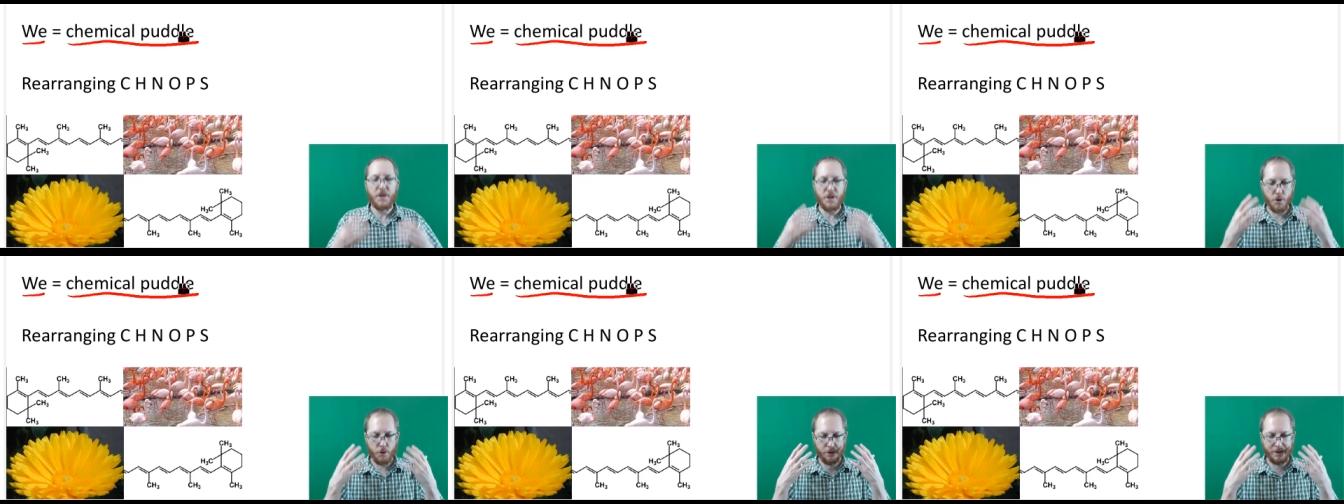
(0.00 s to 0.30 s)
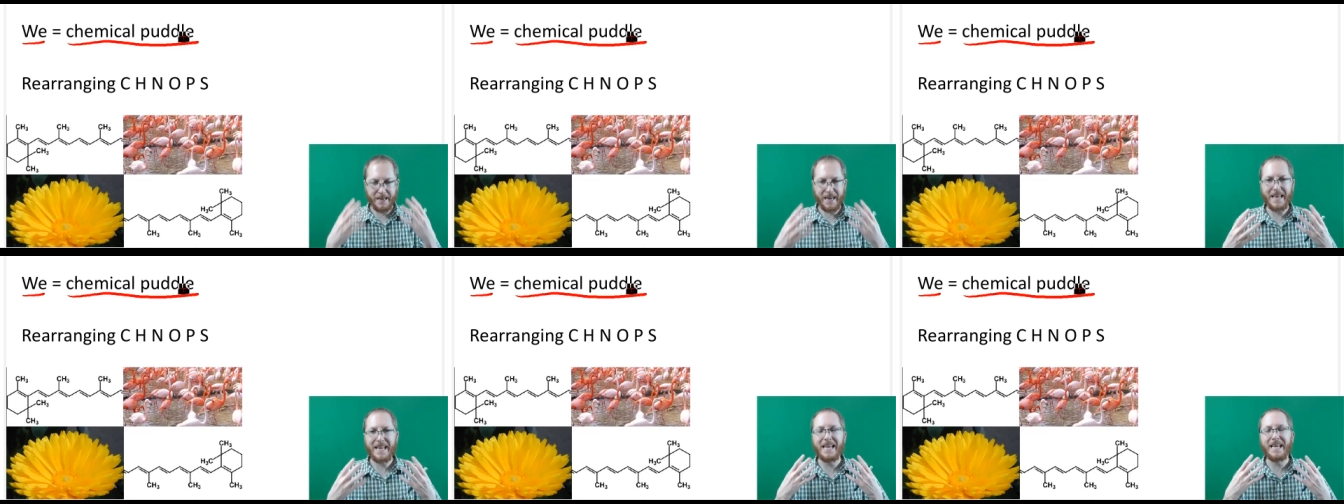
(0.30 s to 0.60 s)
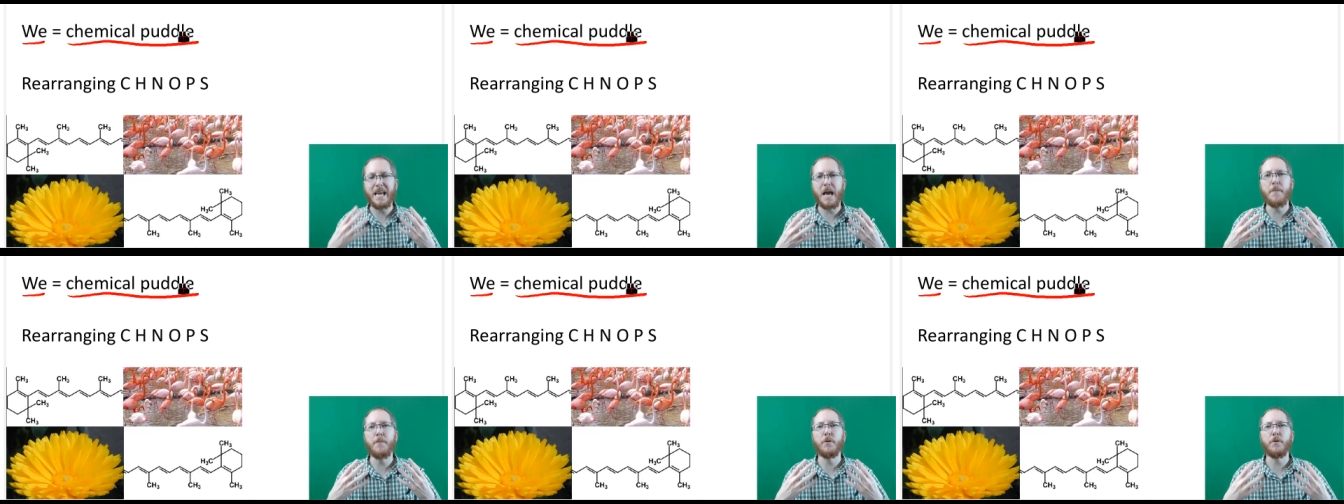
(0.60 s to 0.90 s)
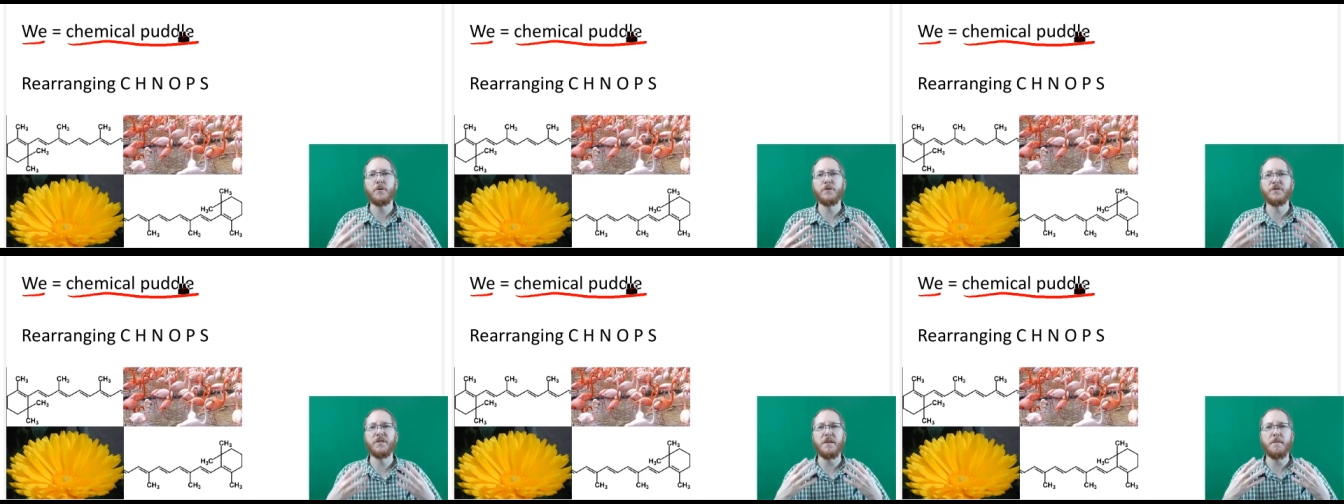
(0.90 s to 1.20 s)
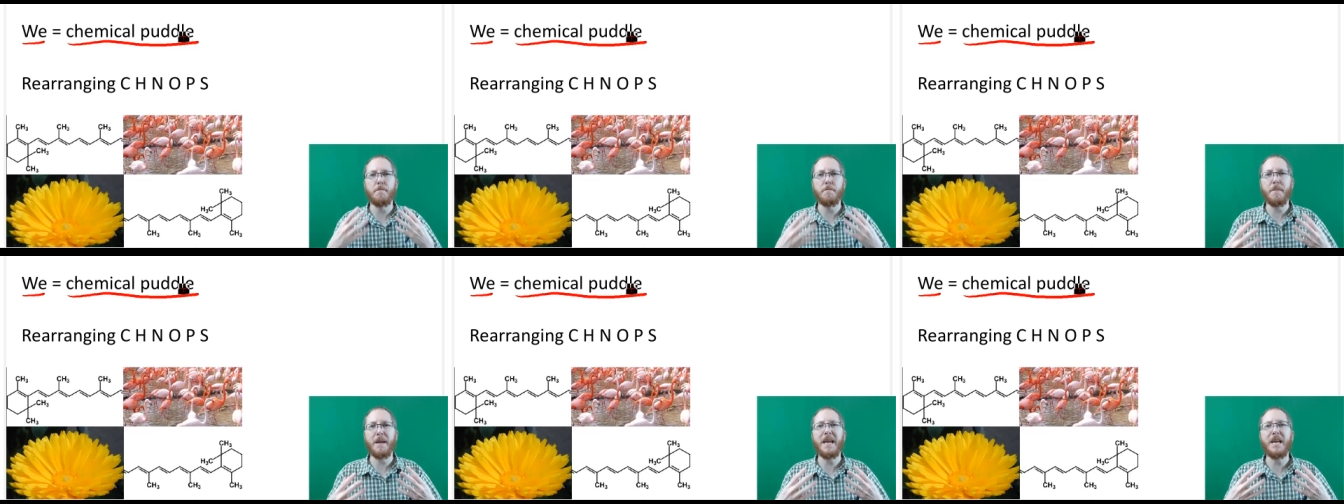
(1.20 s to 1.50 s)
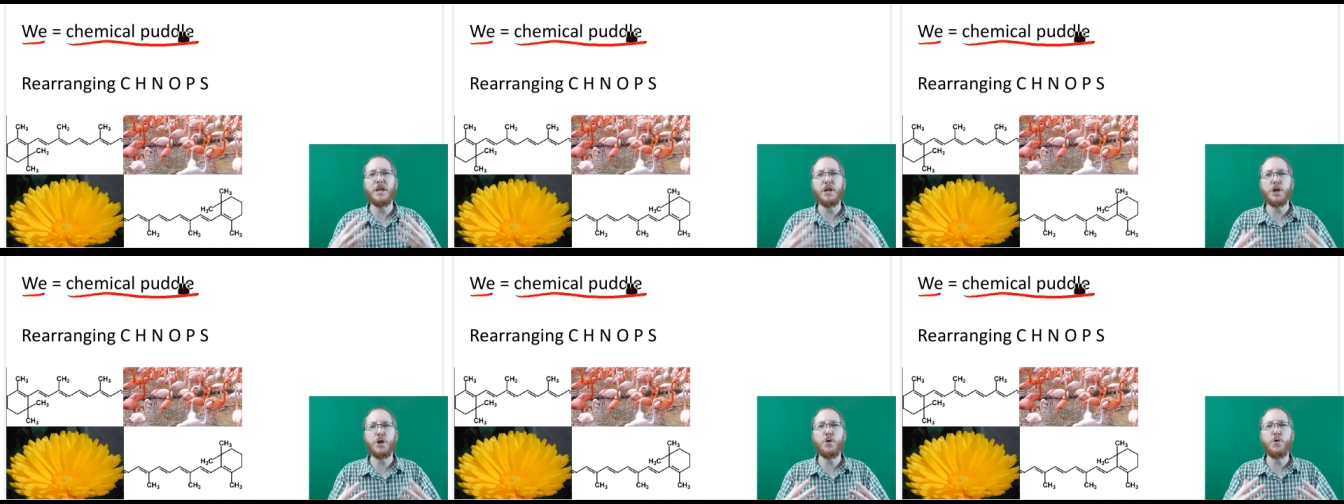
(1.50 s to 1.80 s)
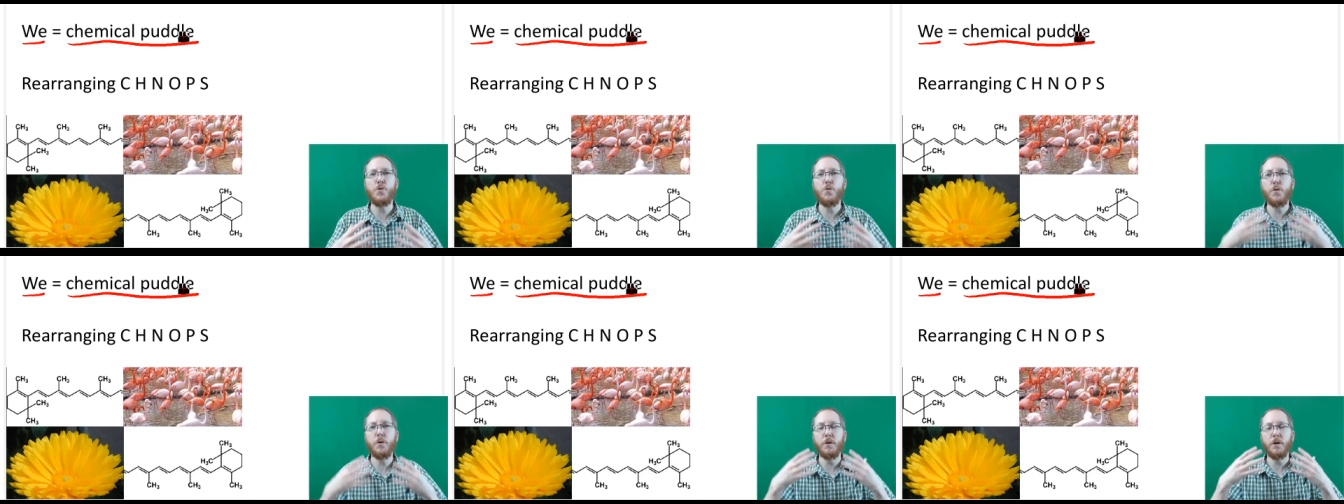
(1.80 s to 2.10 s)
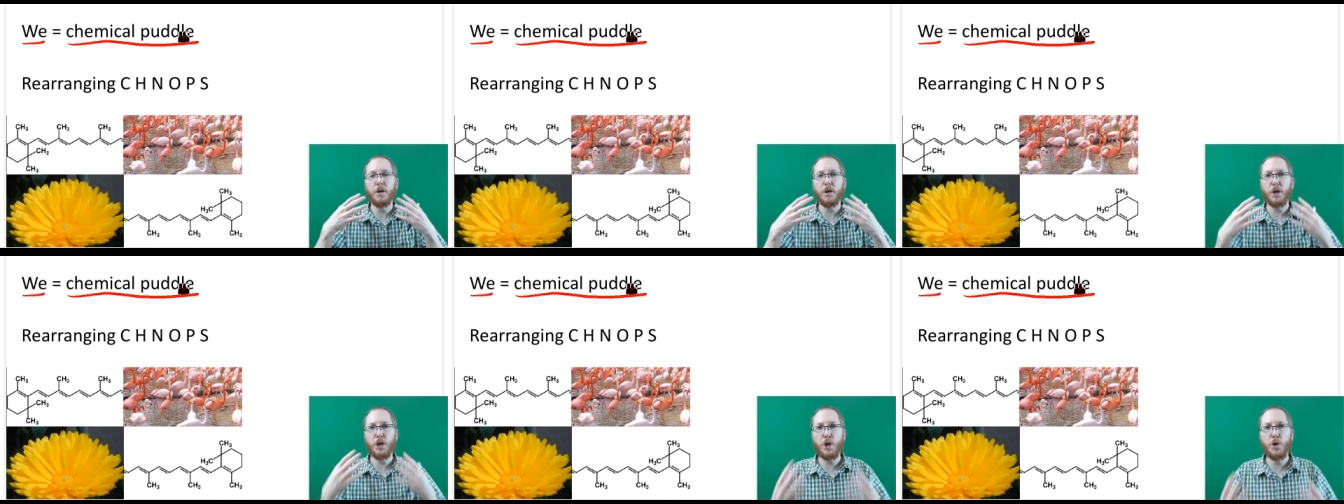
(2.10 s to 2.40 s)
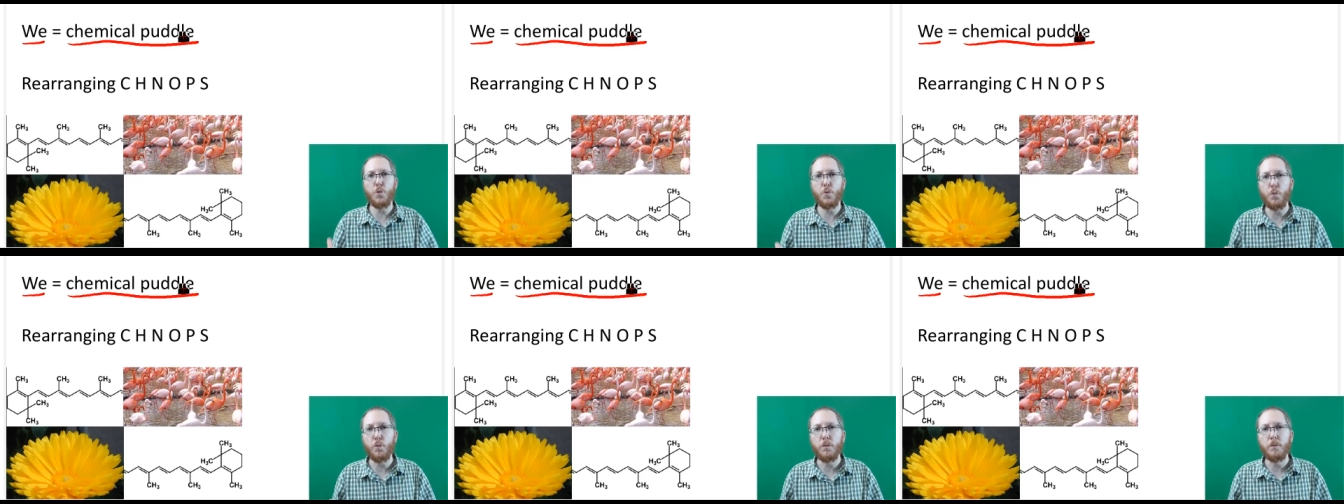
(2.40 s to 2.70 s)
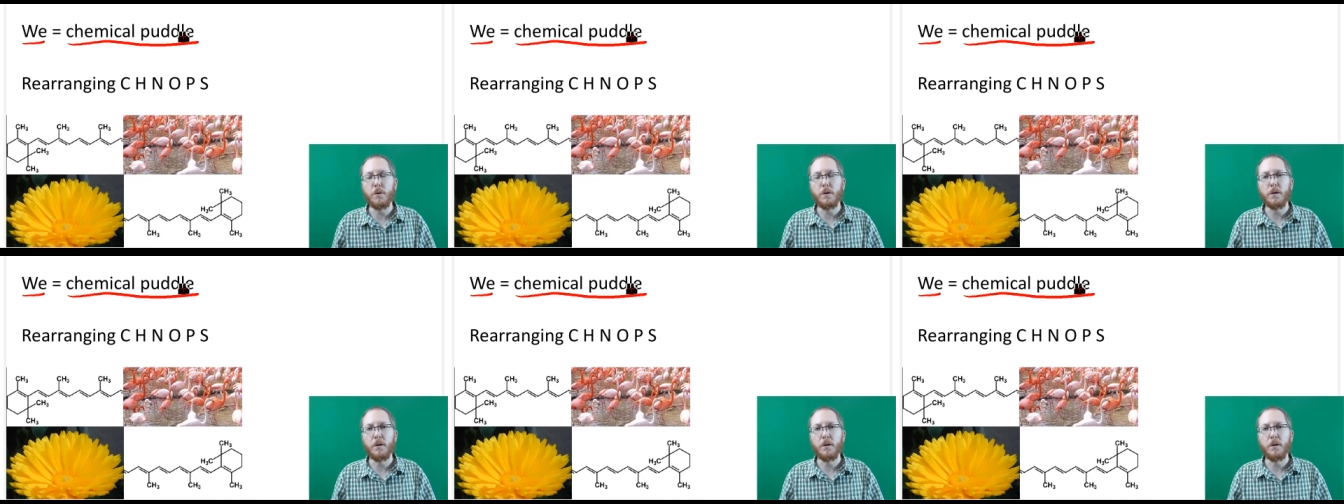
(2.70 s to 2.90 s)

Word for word: the organic chemicals that made you you,